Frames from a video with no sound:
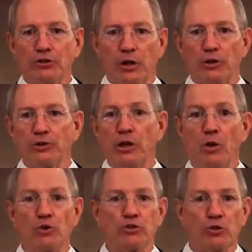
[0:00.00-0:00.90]
as energy
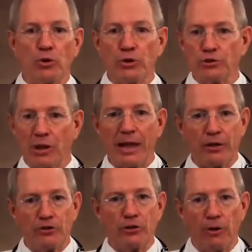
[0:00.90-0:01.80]
or stored as
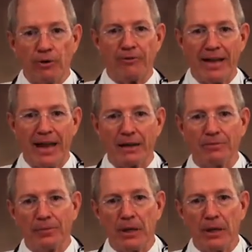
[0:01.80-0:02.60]
glycogen or fat.